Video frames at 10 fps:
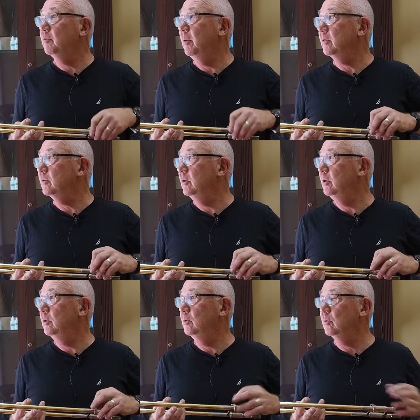it's
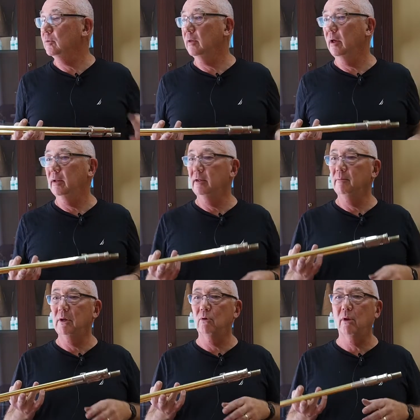best to use
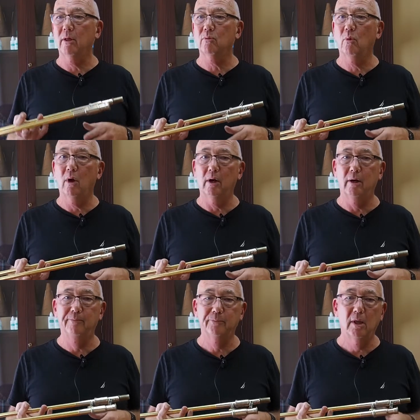demineralized
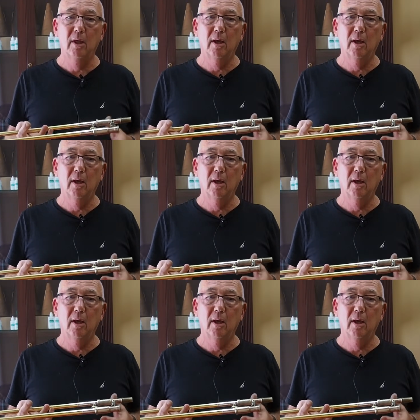water,